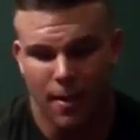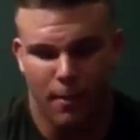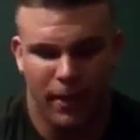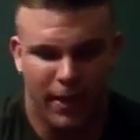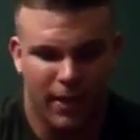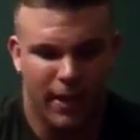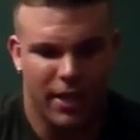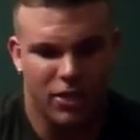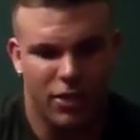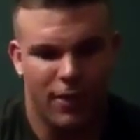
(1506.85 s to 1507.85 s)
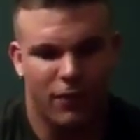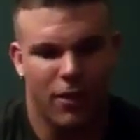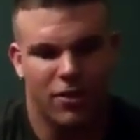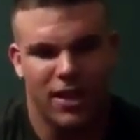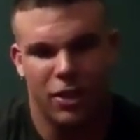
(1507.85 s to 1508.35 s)
but kids, you have to
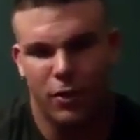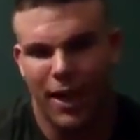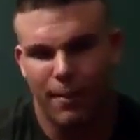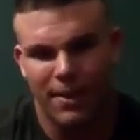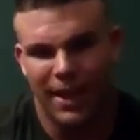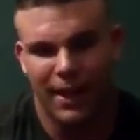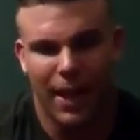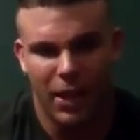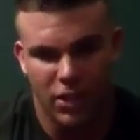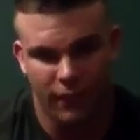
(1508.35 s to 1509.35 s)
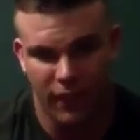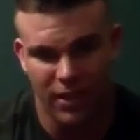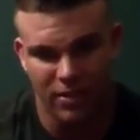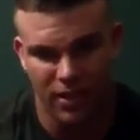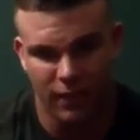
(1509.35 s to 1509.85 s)
understand, you can't be taking IGF and
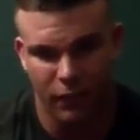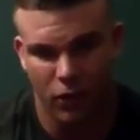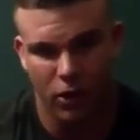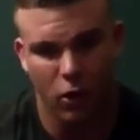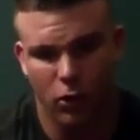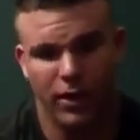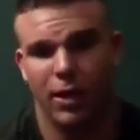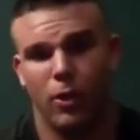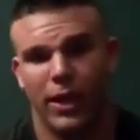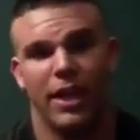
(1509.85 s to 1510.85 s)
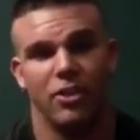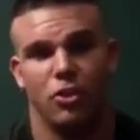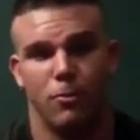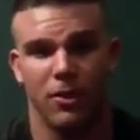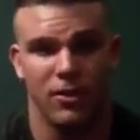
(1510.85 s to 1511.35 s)
insulin if you're only eating
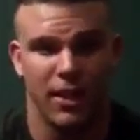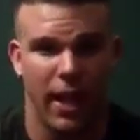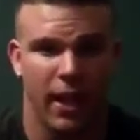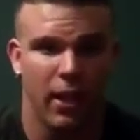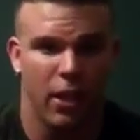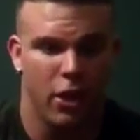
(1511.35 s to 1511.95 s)
2 meals a day.